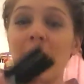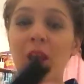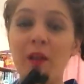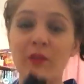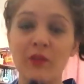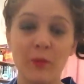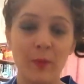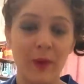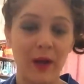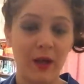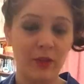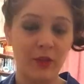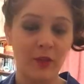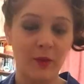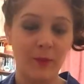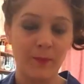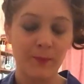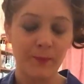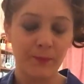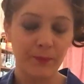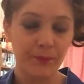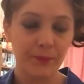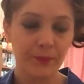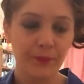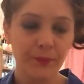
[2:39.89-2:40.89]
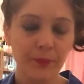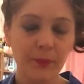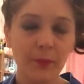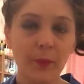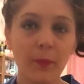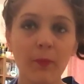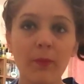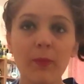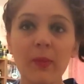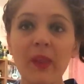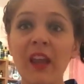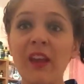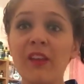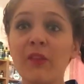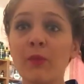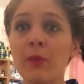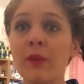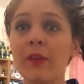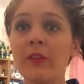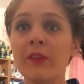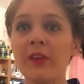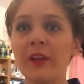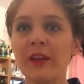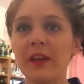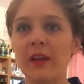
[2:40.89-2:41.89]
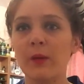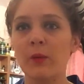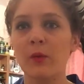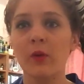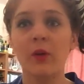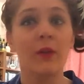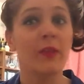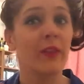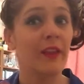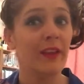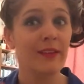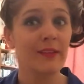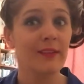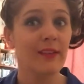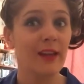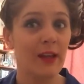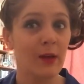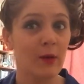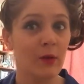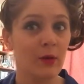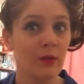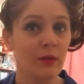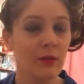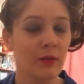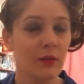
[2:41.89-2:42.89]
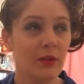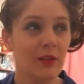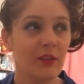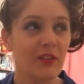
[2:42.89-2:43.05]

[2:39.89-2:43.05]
I love about them is once they go on, they stay on.